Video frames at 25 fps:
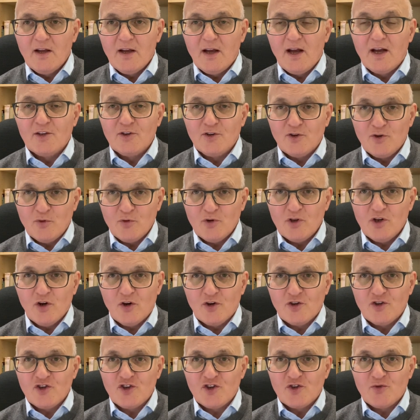And your own
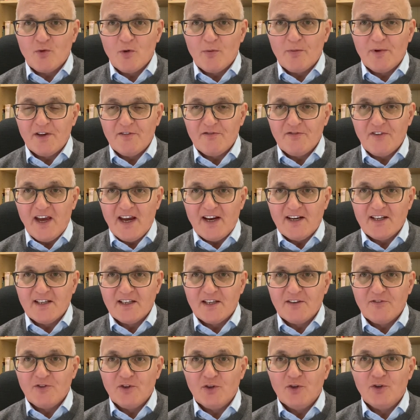conscience will be
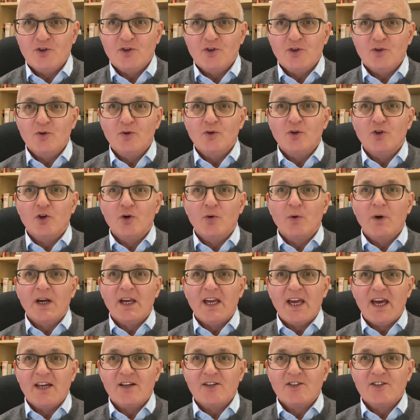affected if you do go
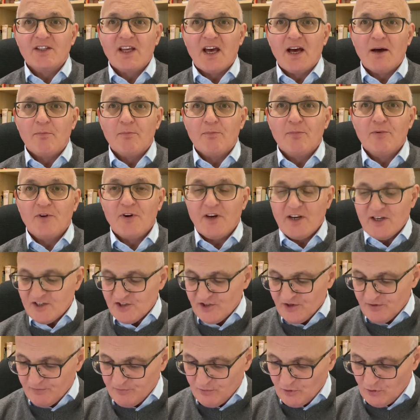against that
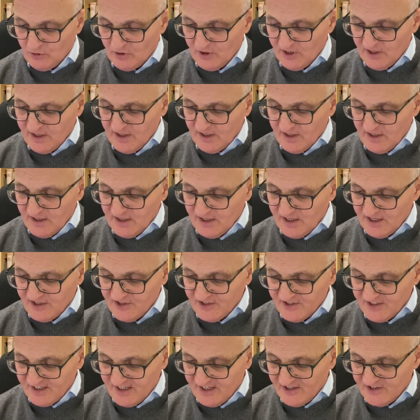principle
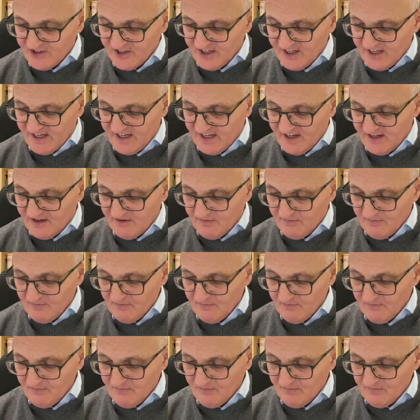he's teaching here.
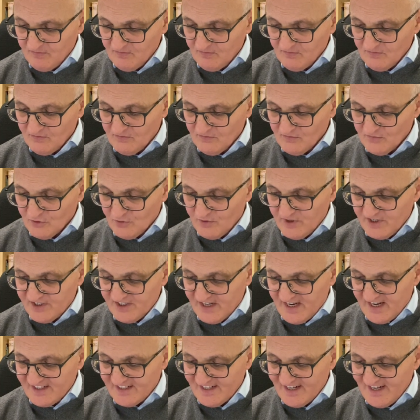So he
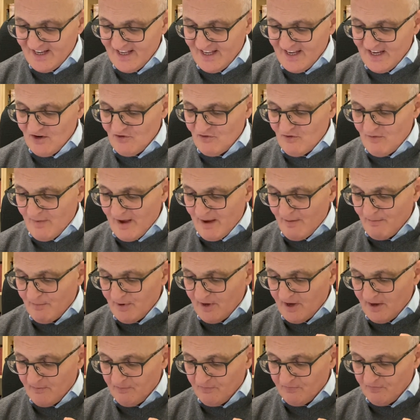says,
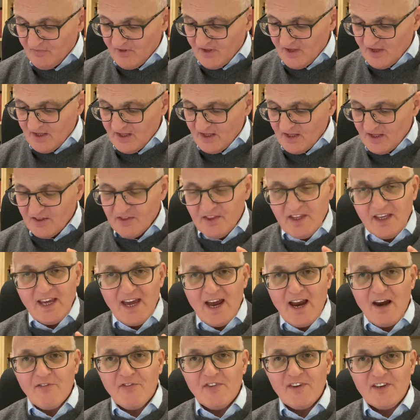remember, the
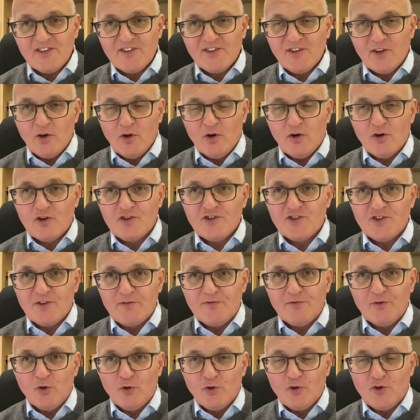earth is the Lord's and the
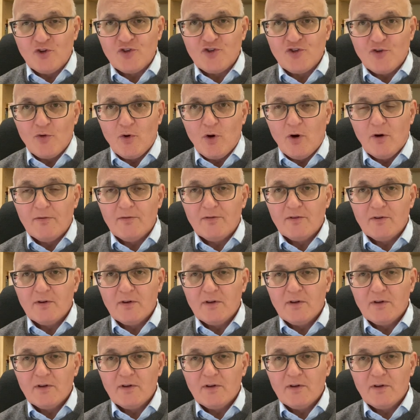fullness thereof.